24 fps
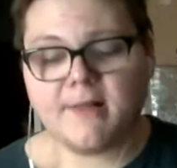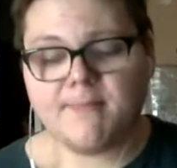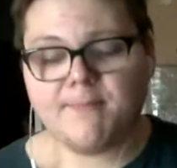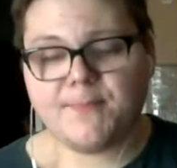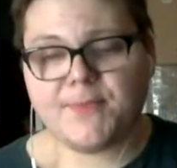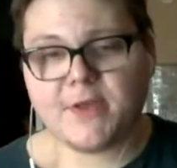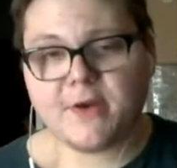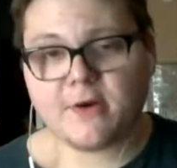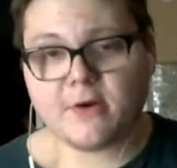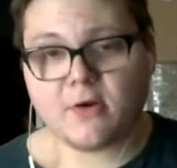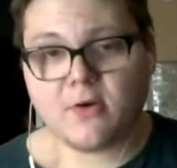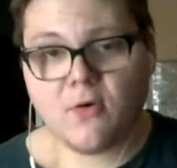
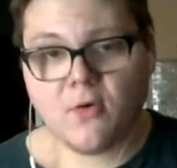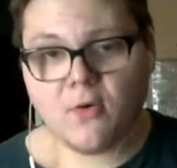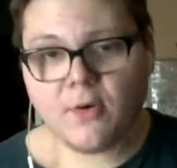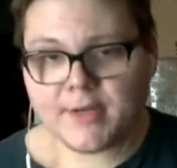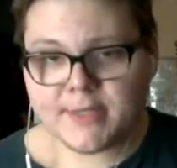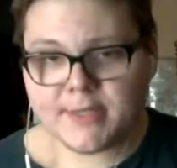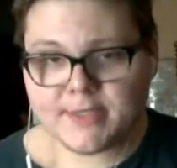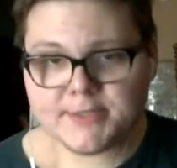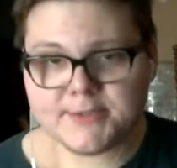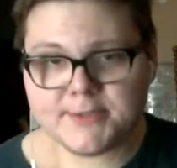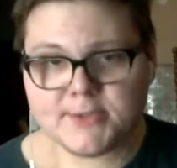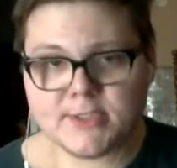their
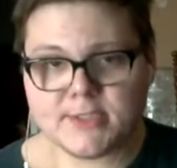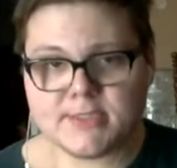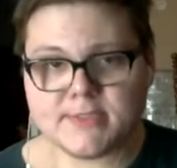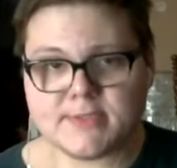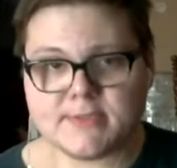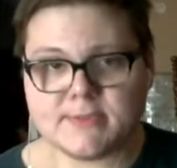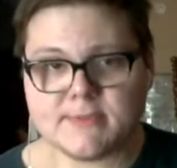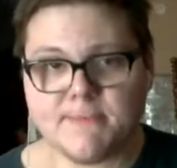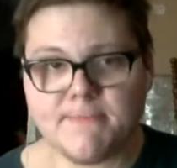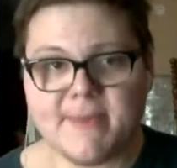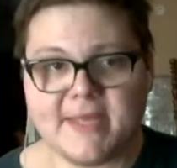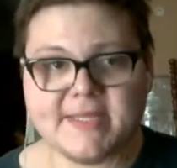coinage
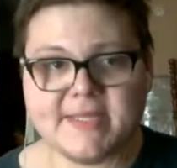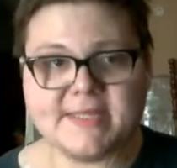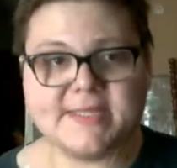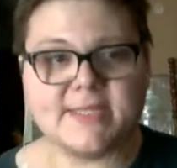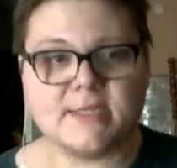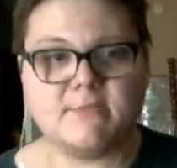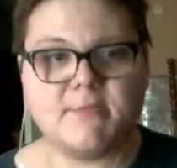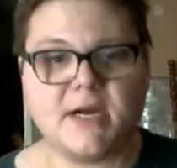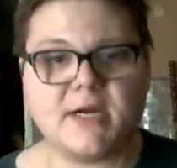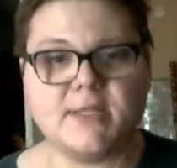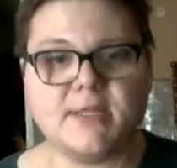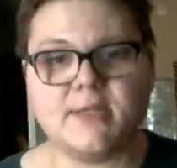is
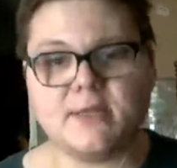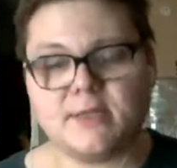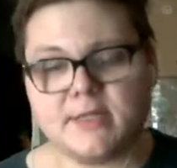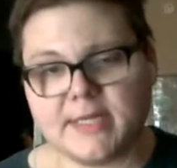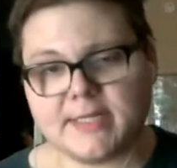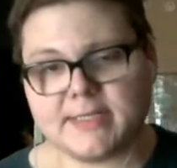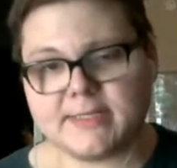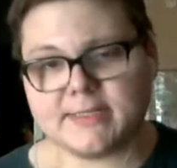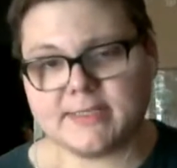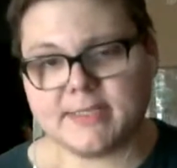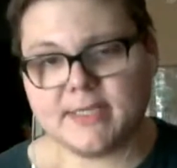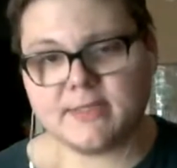minted by the
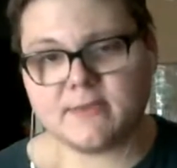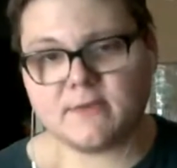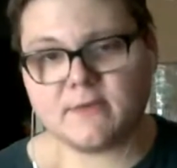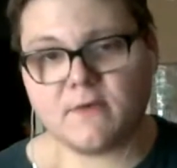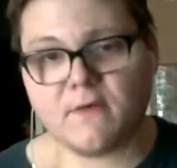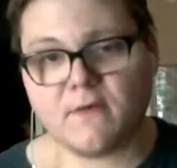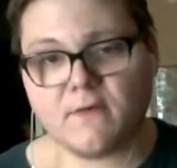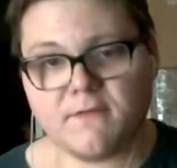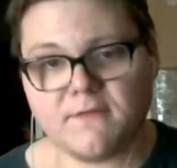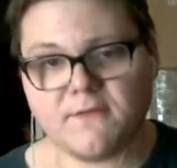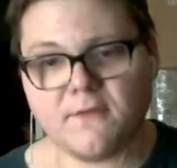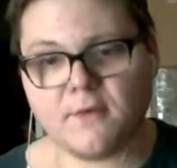United
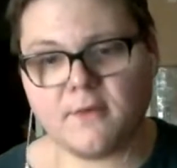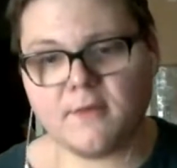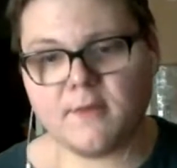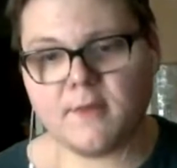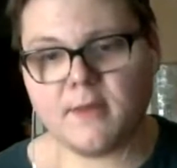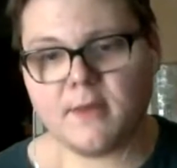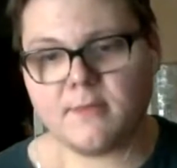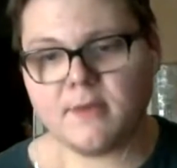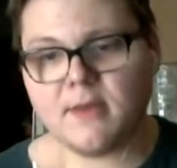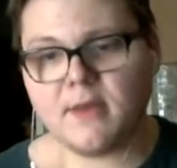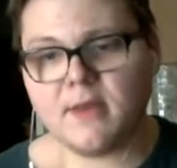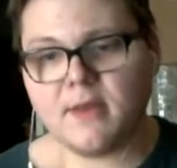States for
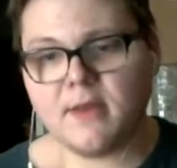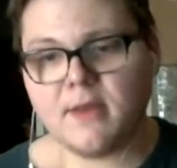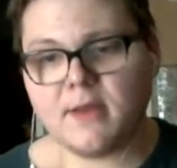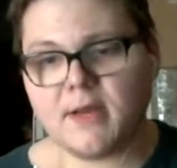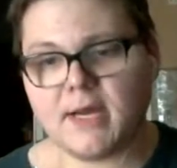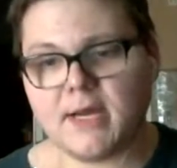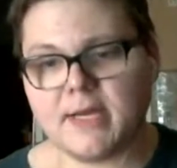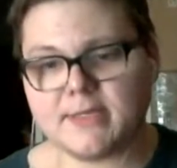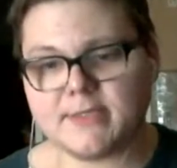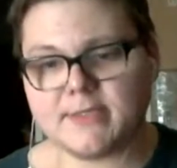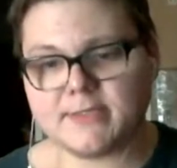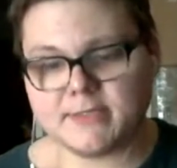them.
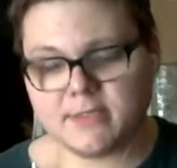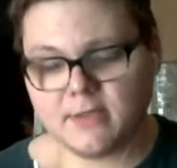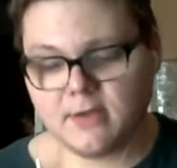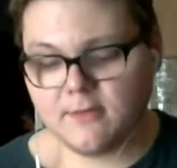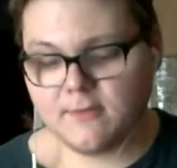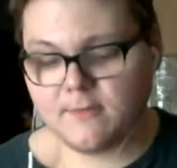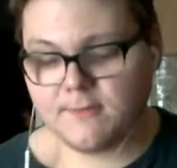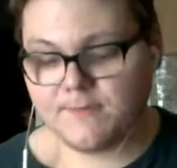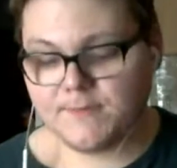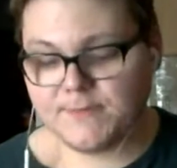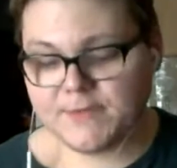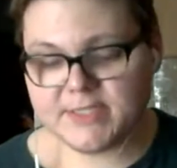
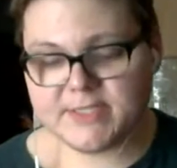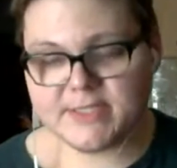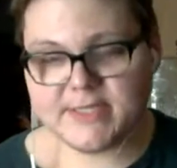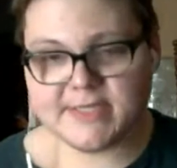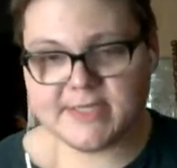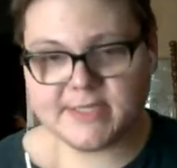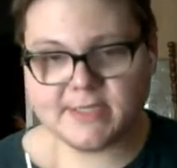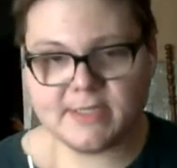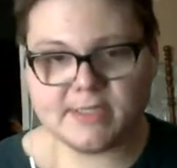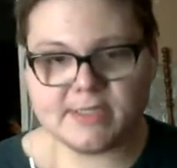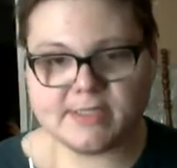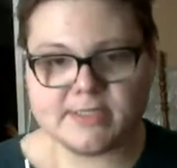So it
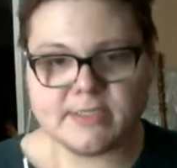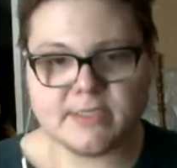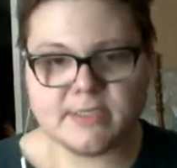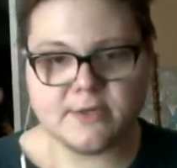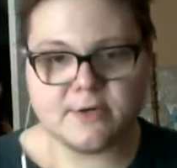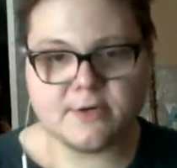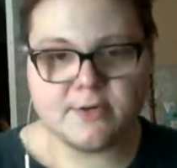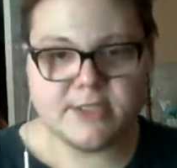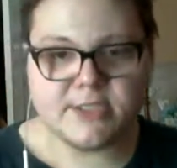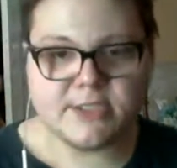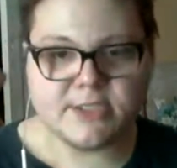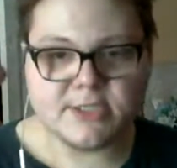is
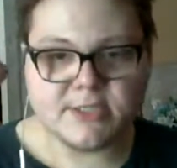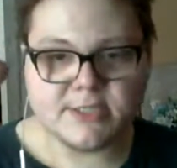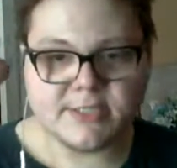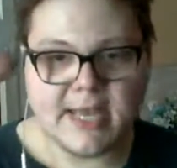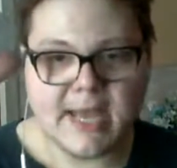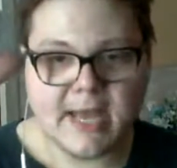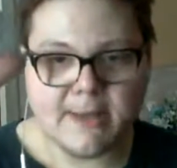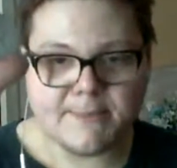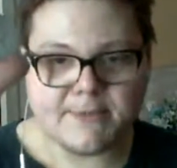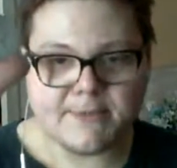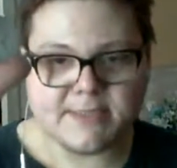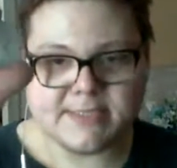literally
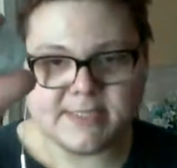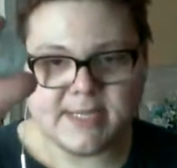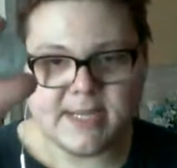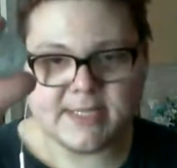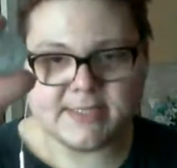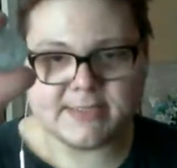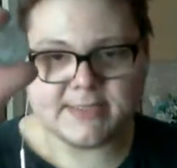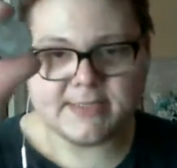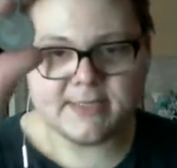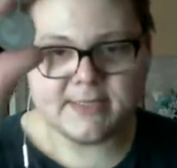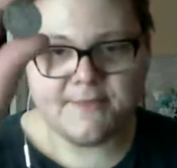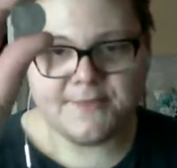just
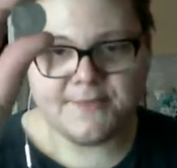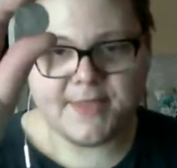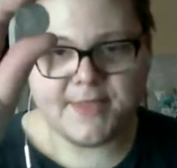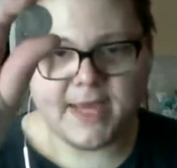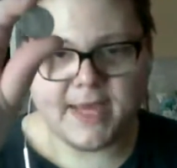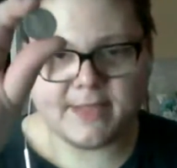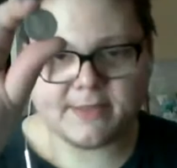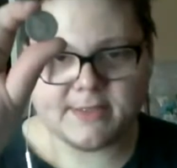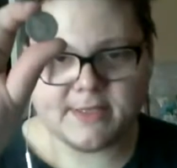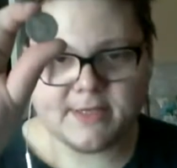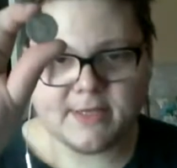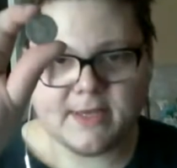happenstance
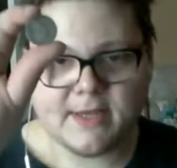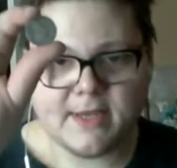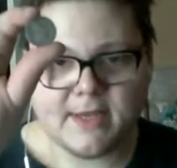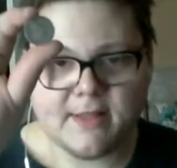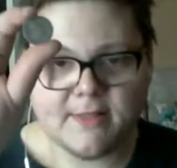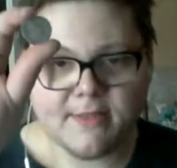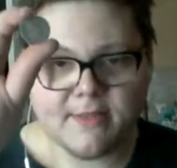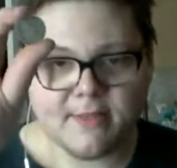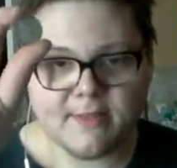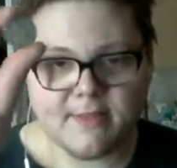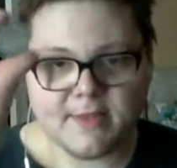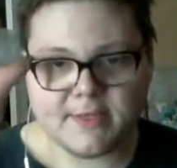that
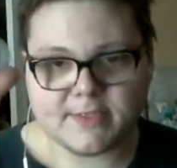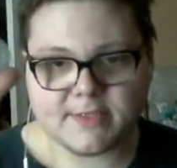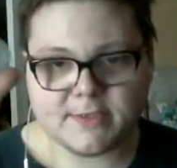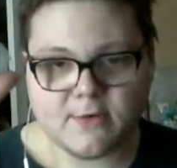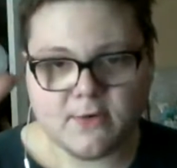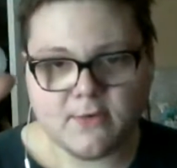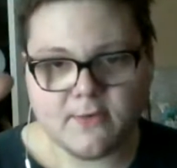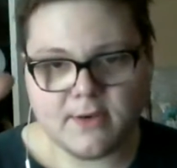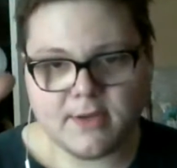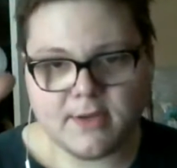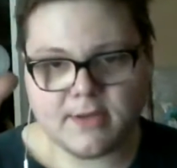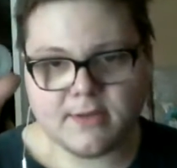this
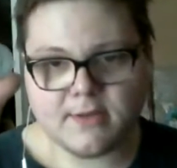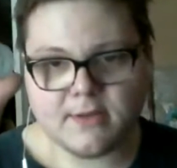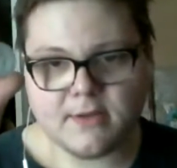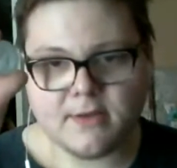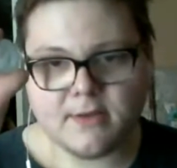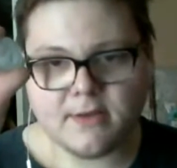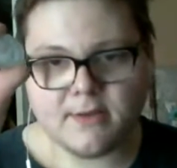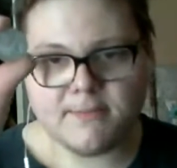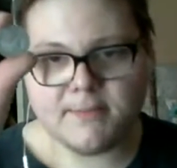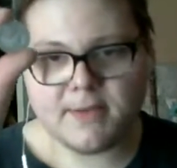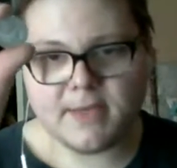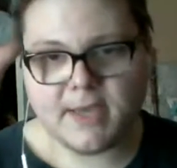coin
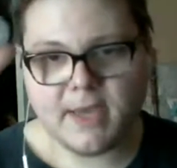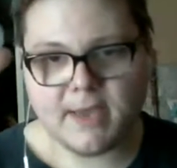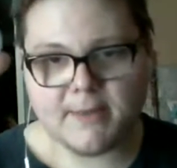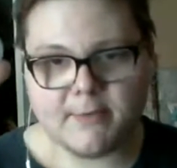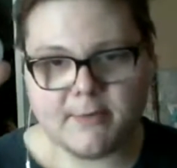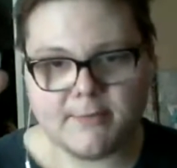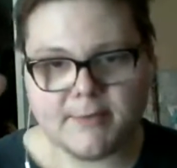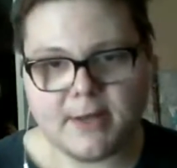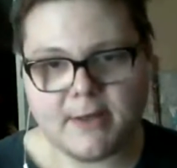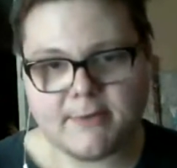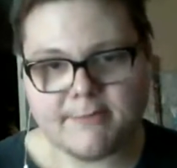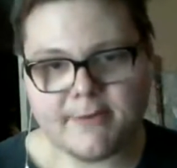
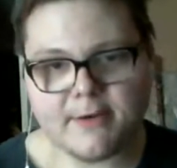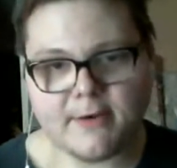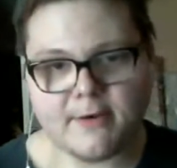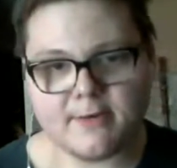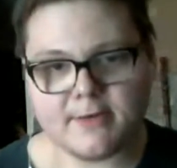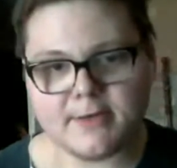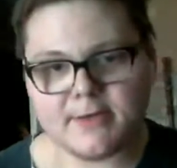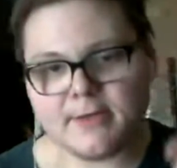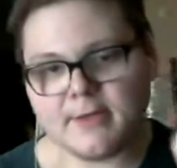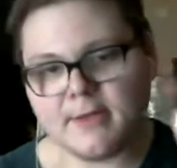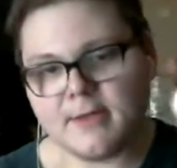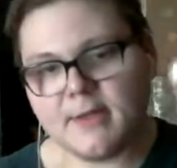became a
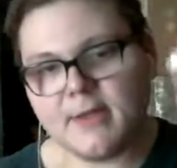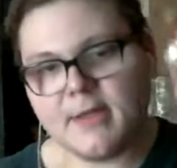Balboa,